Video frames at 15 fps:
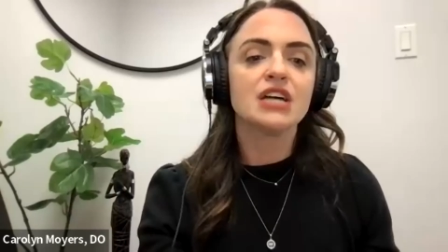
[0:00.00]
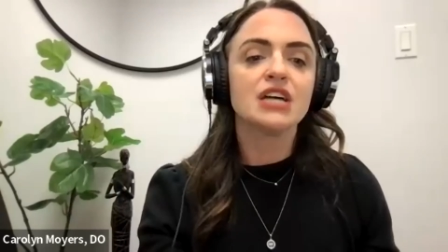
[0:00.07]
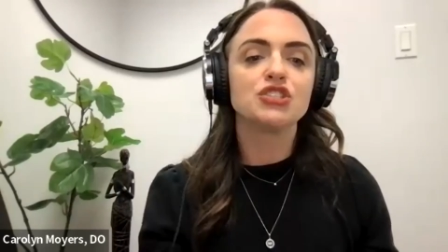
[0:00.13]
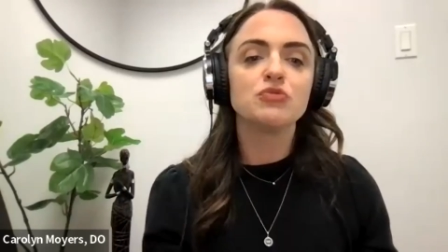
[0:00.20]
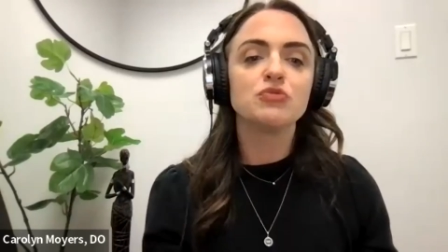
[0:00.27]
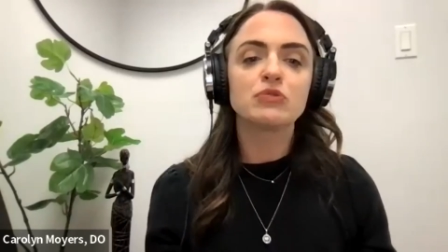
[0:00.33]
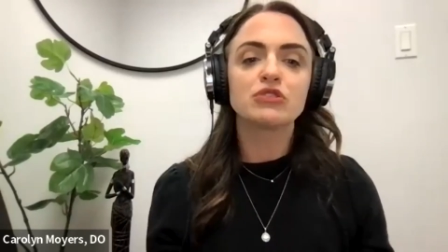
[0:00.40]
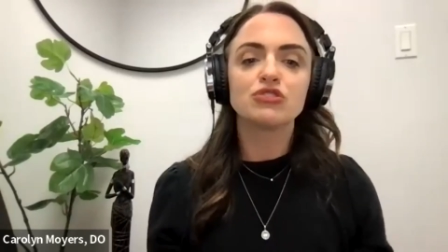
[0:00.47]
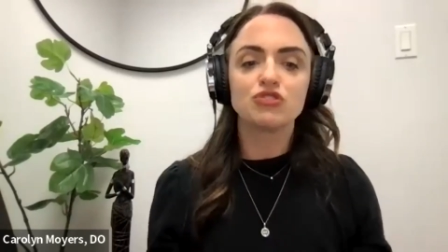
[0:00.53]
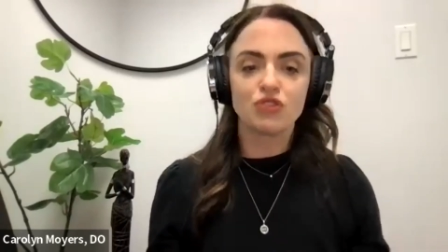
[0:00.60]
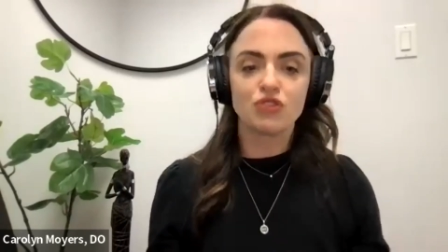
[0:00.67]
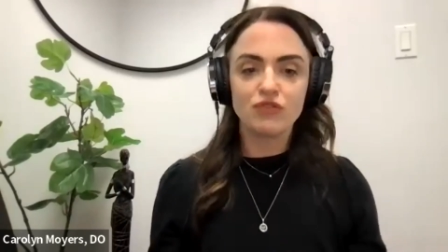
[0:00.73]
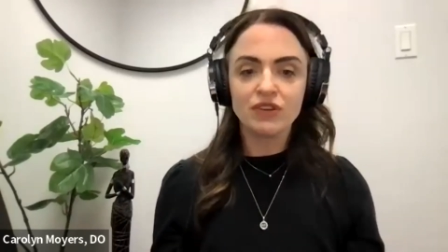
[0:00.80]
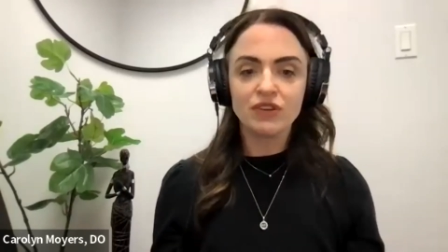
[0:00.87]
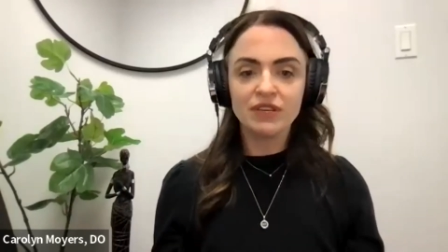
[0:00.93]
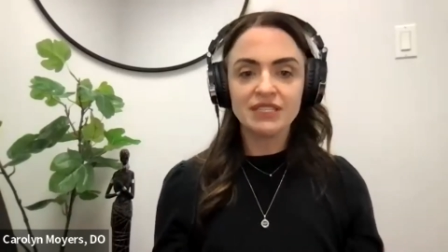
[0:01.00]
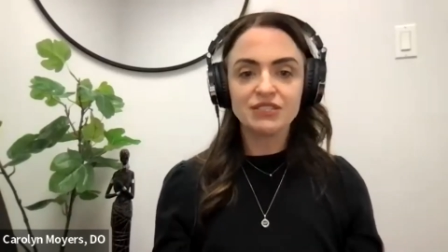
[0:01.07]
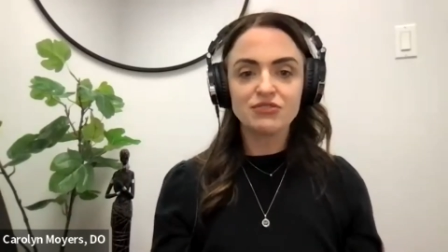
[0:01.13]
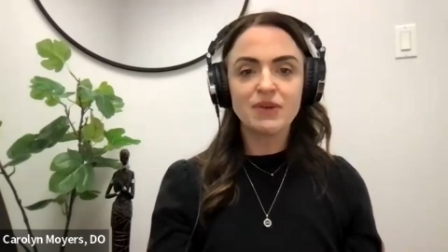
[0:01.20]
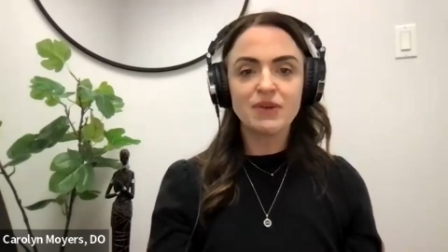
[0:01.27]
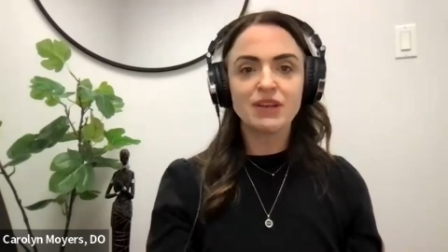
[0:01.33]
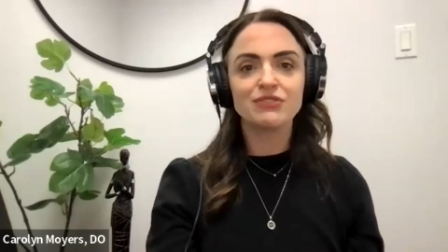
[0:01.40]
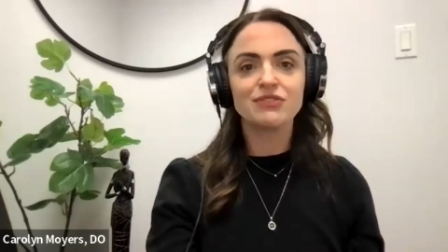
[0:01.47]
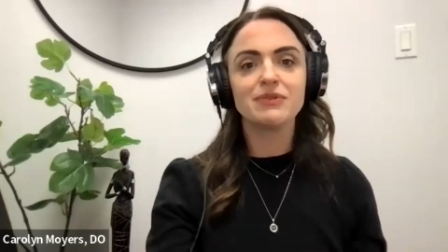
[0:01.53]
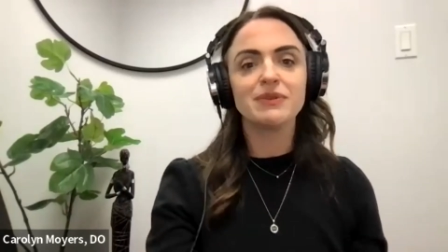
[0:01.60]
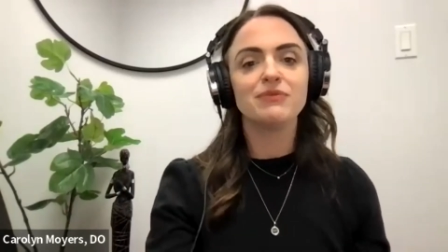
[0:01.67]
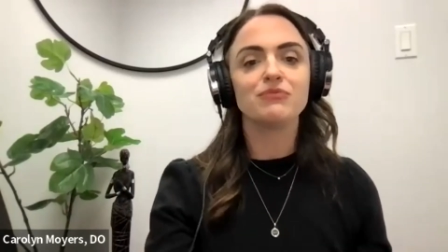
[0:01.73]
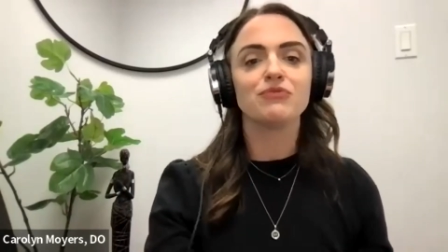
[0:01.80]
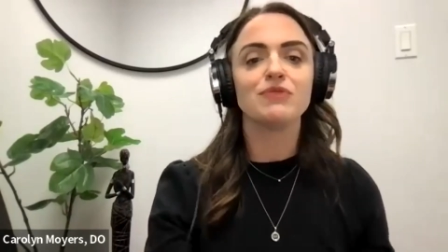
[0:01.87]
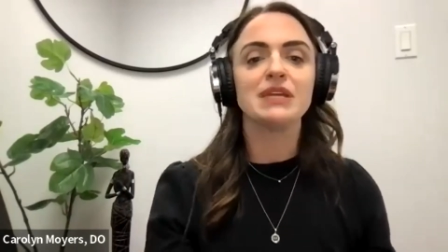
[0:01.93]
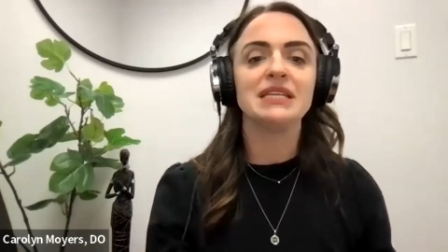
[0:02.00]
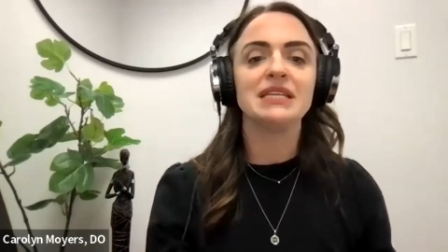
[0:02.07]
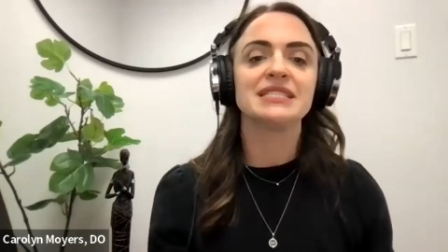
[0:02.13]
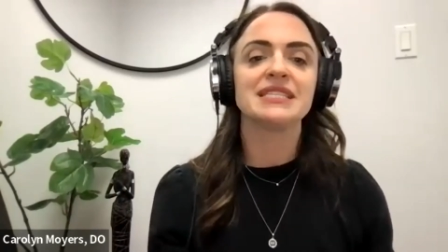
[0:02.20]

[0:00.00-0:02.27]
supracervical hysterectomy means